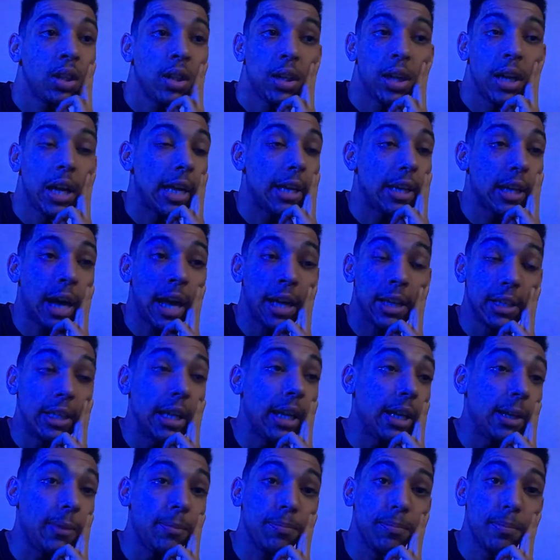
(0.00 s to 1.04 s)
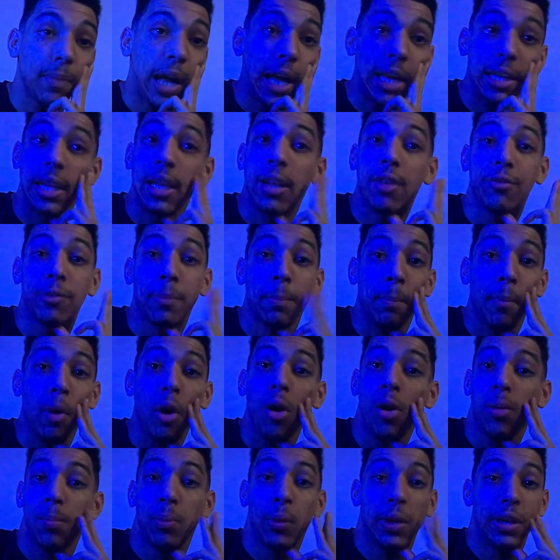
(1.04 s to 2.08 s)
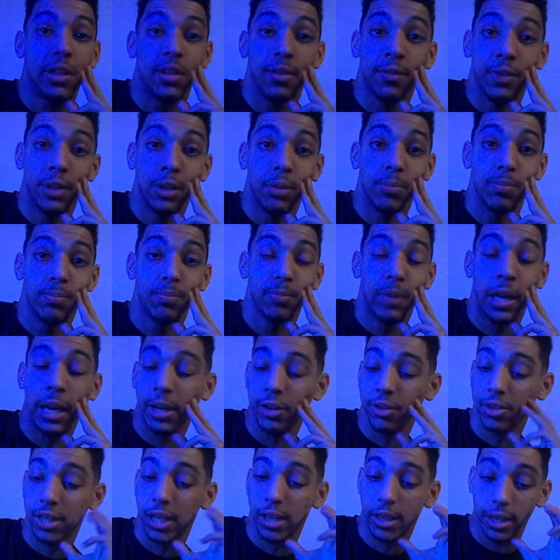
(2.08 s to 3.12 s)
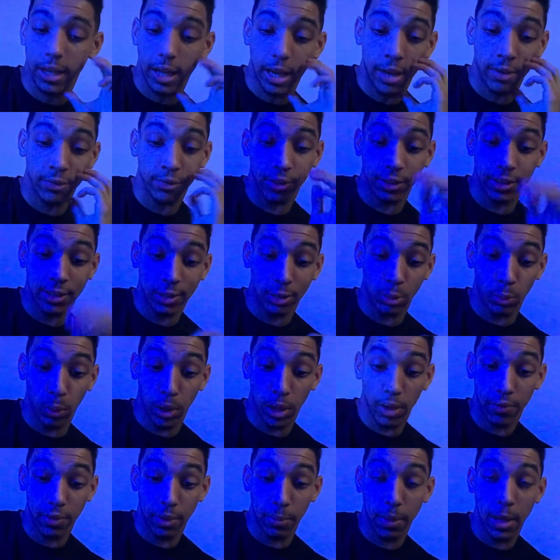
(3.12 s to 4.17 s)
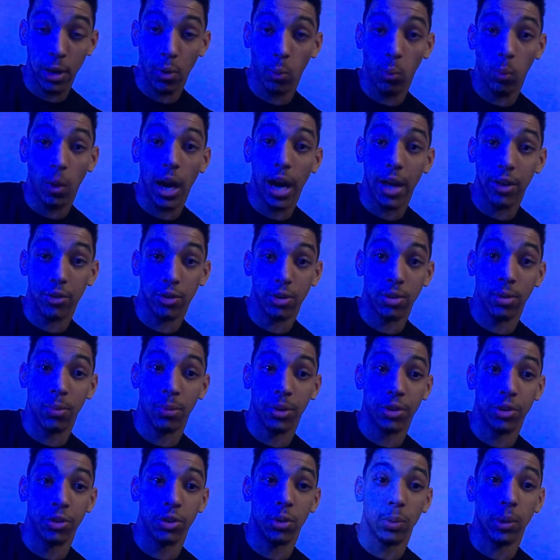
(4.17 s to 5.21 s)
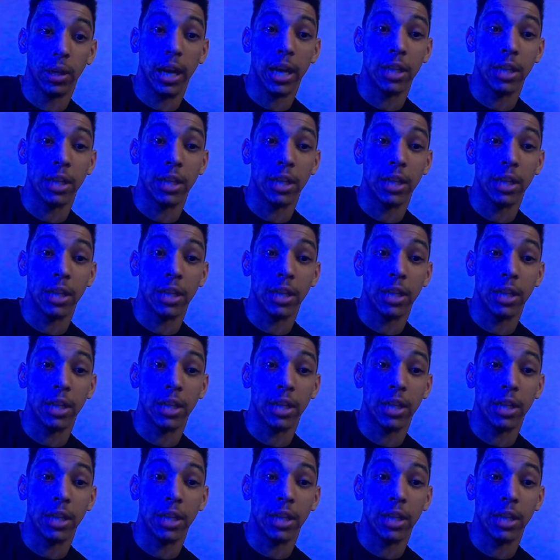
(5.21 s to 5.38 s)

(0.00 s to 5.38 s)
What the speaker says: I get it. I get it from all points of view. I understand every single one of them and why they're doing what they're doing.